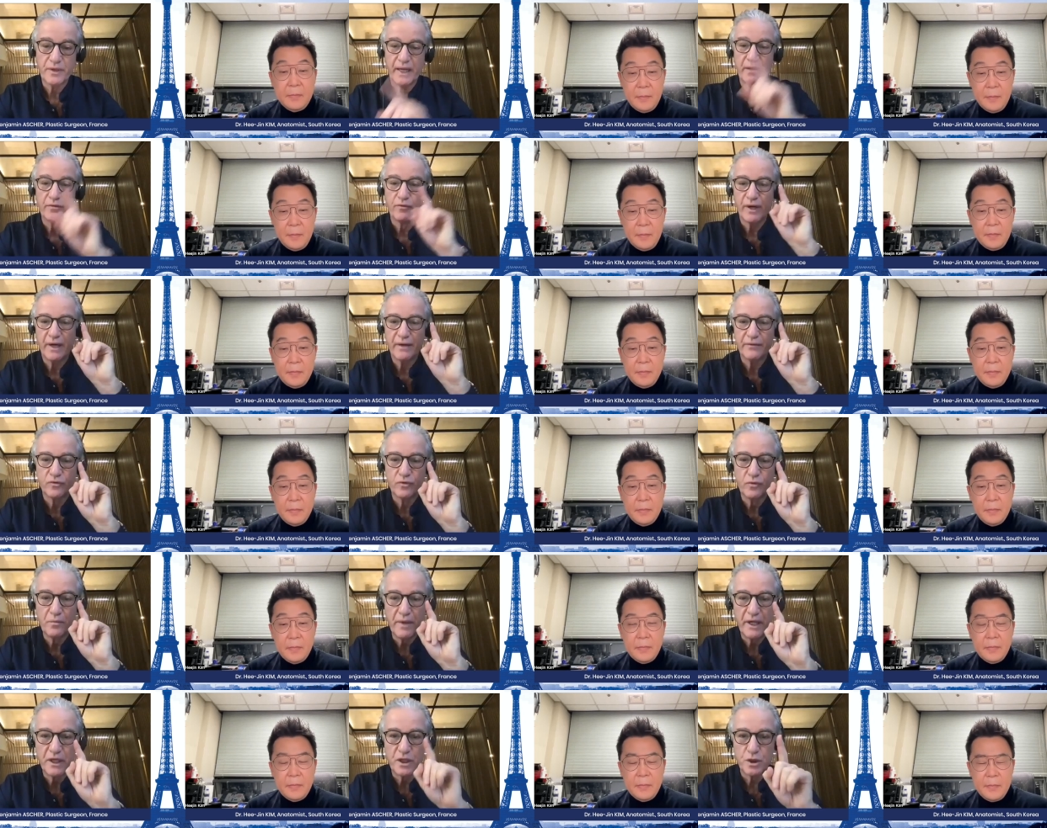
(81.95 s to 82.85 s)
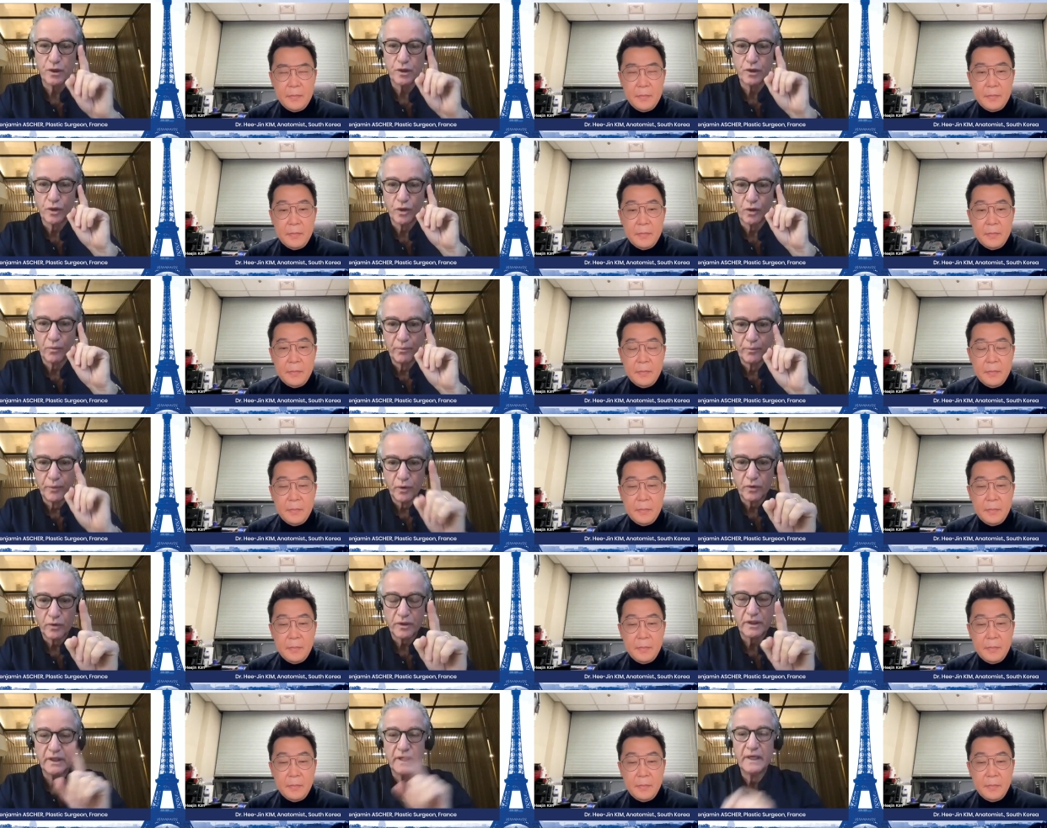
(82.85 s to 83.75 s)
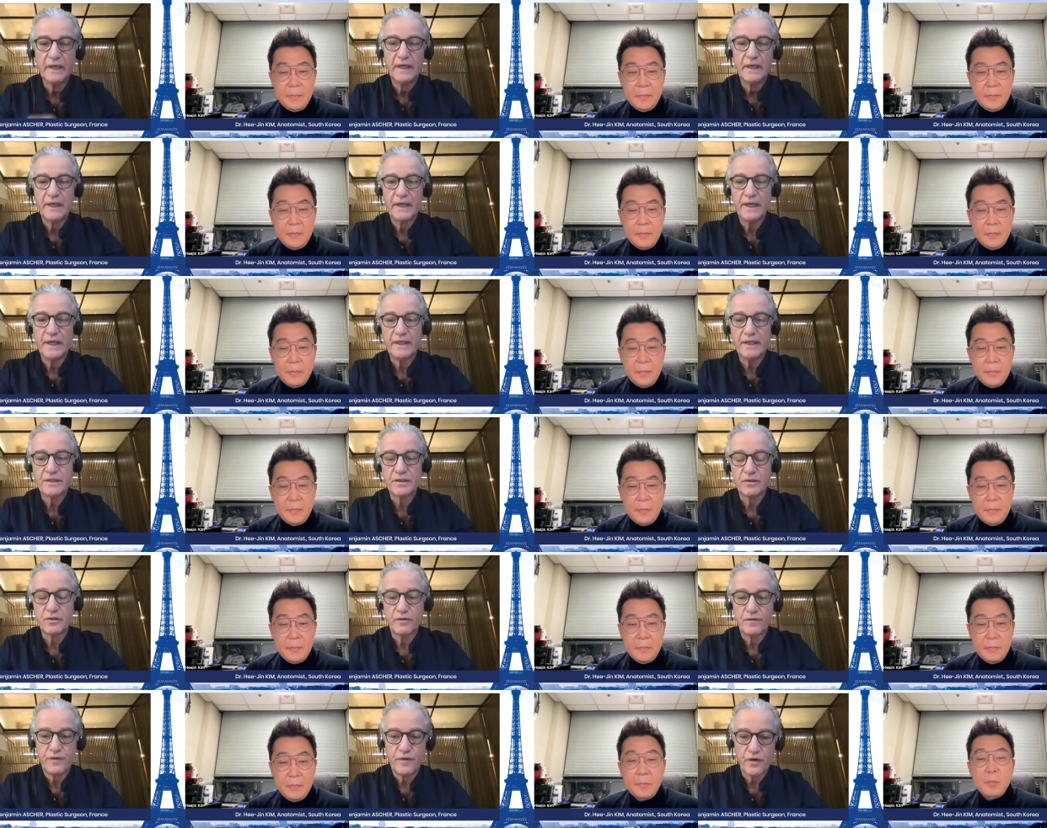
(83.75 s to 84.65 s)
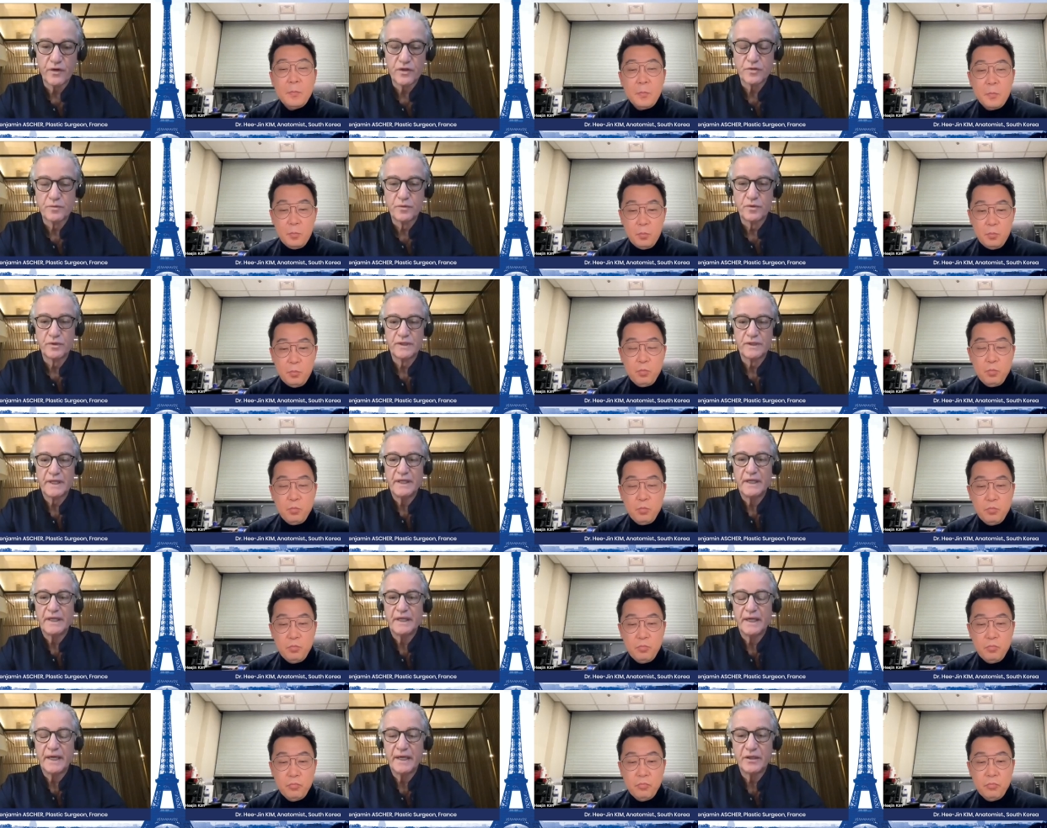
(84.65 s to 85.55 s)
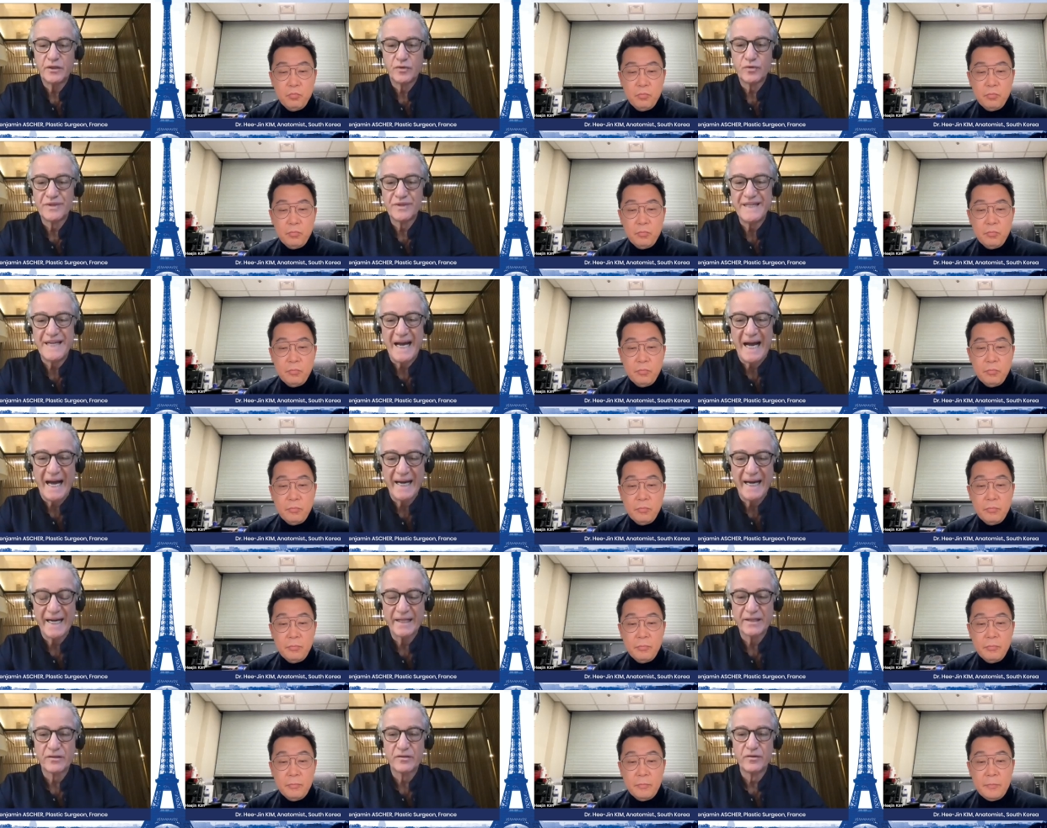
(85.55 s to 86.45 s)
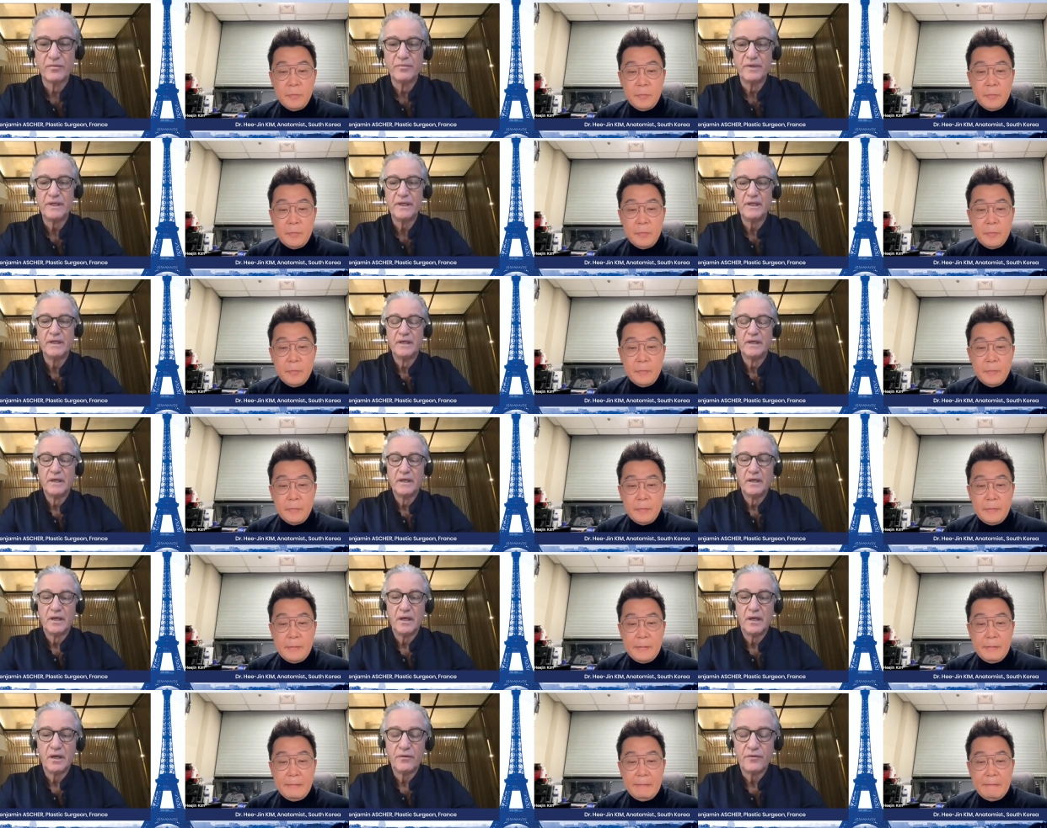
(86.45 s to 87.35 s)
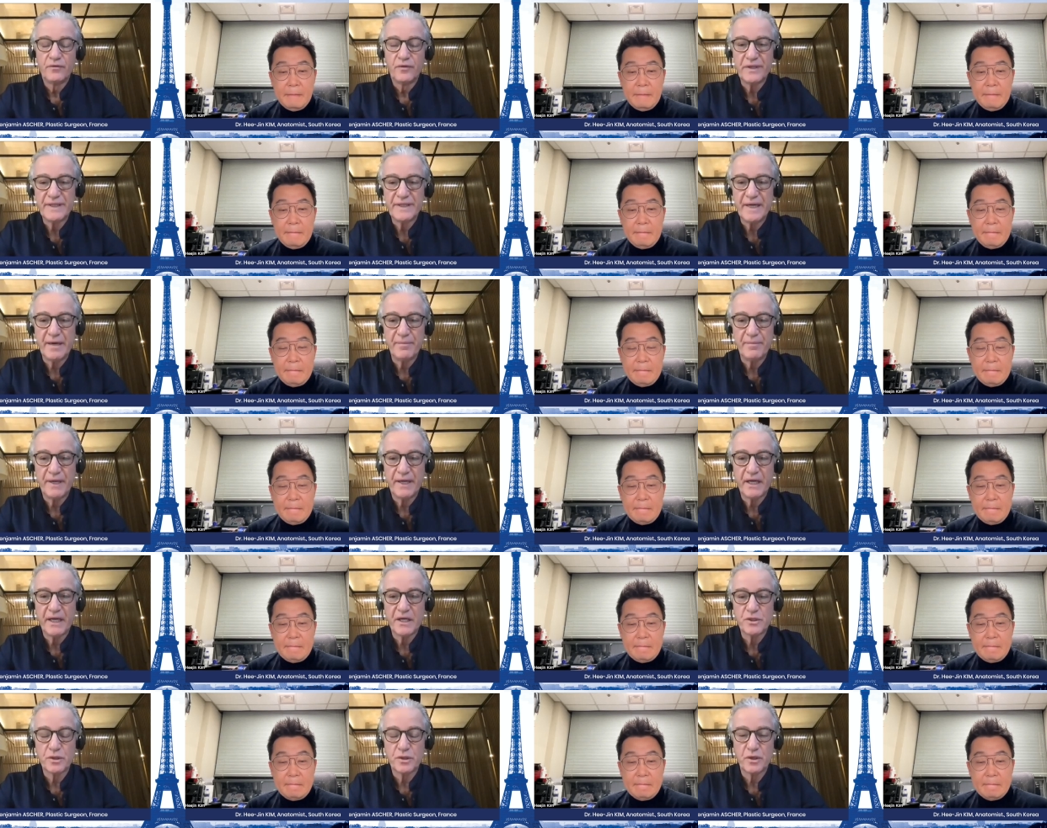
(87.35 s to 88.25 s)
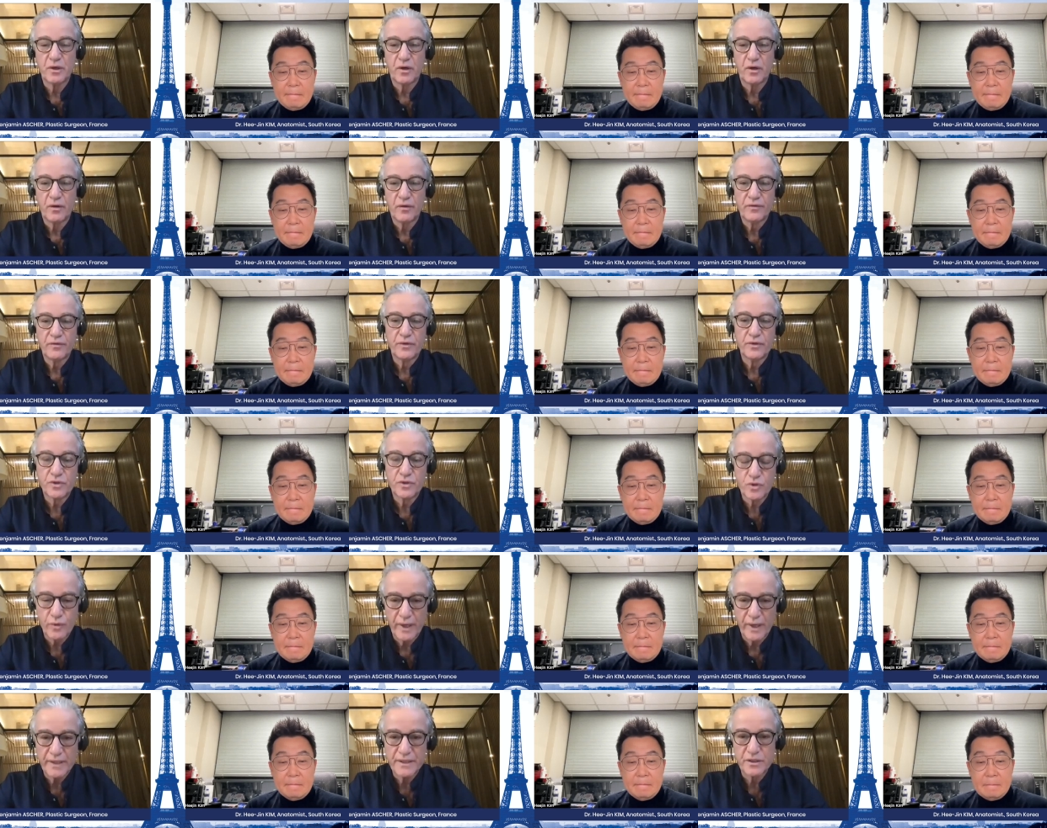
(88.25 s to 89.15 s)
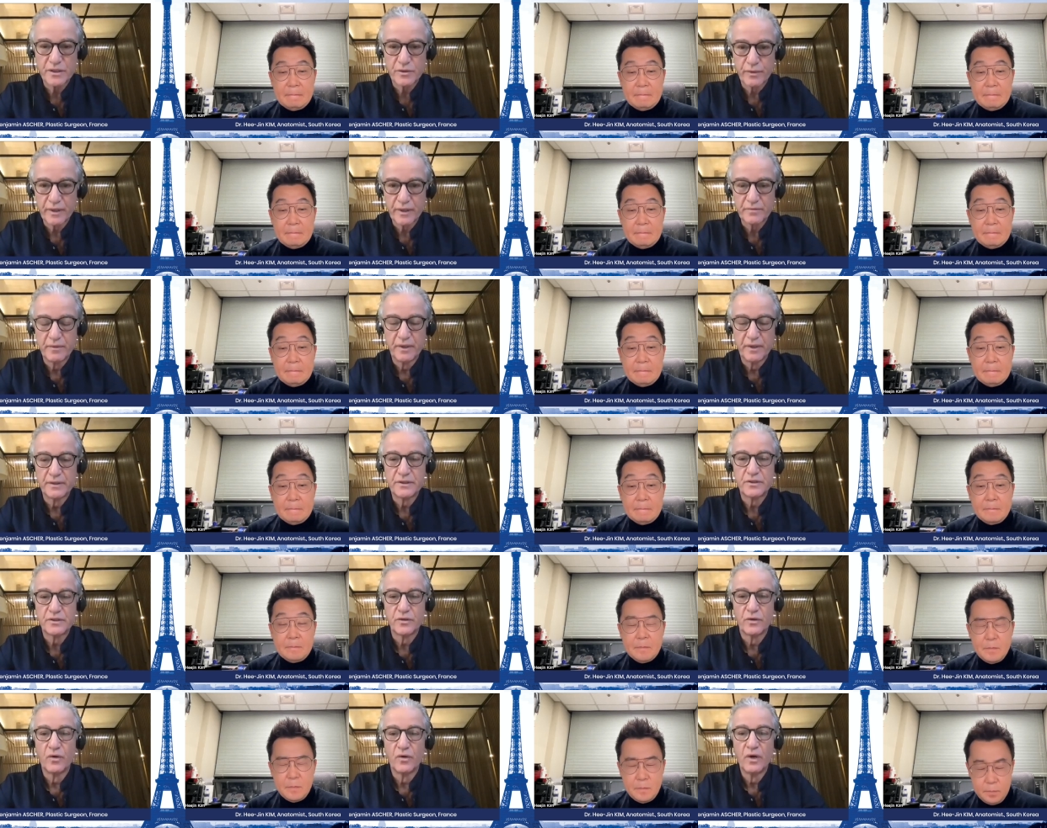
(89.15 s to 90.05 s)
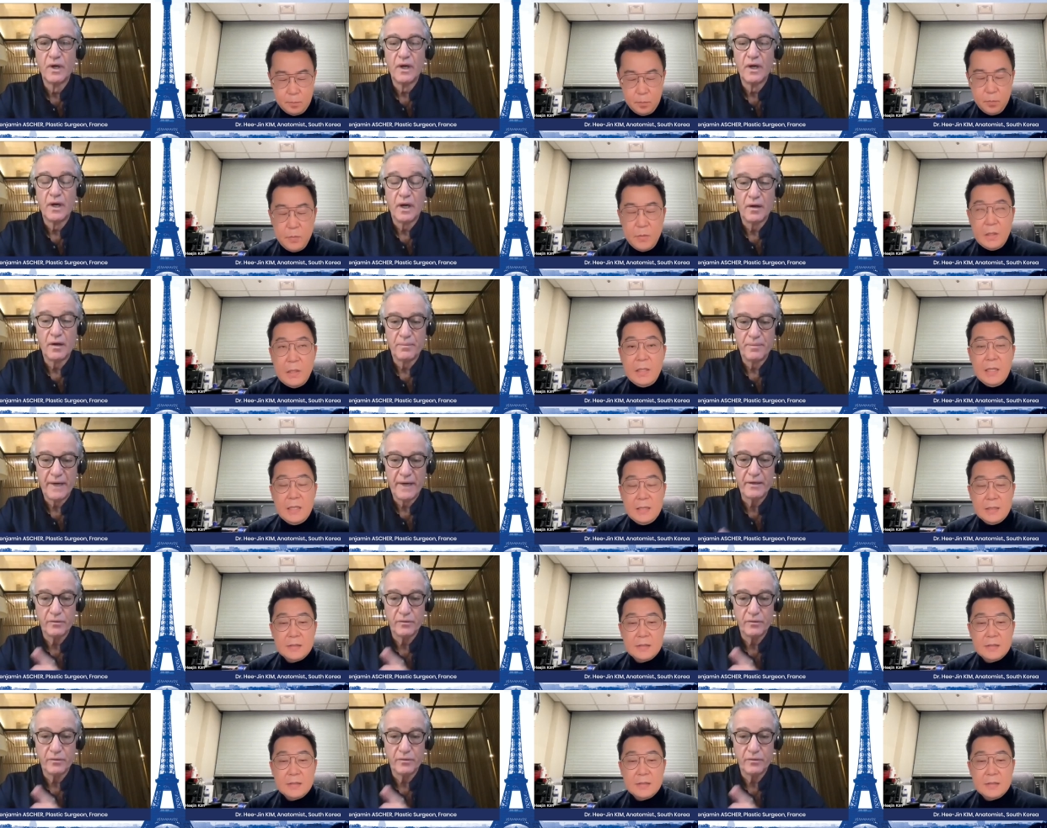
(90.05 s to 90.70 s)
Speaker 1: we have to mention your book. It's the mm. first book dedicated to the anatomy uh, for the application of the thread treatment. So uh, by, yes.